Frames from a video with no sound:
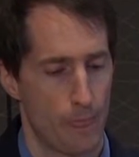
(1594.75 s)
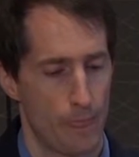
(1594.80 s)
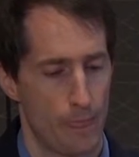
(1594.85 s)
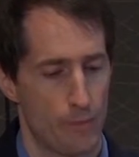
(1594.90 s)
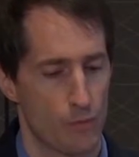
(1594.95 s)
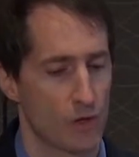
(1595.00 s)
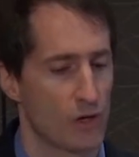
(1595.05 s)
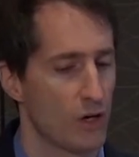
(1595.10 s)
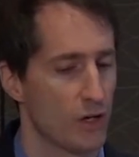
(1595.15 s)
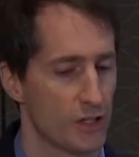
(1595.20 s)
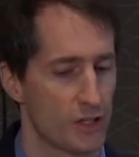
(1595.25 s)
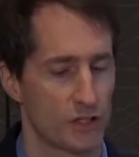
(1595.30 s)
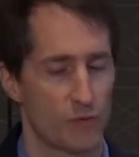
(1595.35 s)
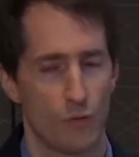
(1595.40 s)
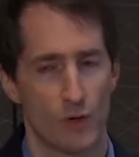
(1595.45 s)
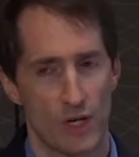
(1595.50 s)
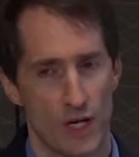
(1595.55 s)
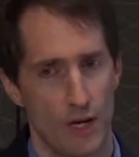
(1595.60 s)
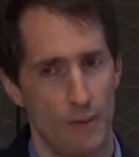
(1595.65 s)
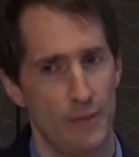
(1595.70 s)
regardless of
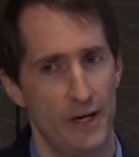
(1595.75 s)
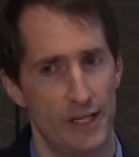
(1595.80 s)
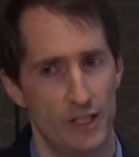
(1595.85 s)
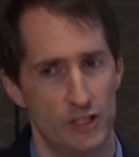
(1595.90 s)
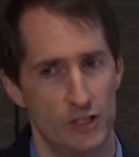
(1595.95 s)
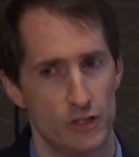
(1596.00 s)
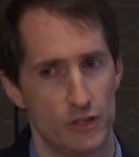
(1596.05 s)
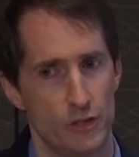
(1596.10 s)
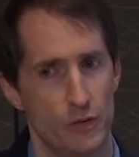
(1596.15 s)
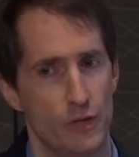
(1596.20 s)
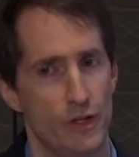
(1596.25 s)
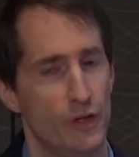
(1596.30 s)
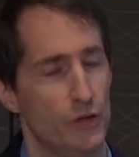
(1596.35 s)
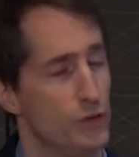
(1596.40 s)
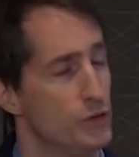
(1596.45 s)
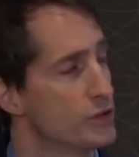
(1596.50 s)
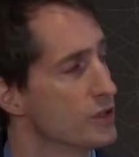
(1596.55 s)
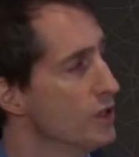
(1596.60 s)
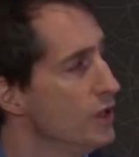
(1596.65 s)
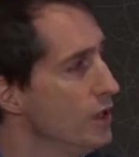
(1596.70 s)
what combinations you
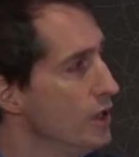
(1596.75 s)
use,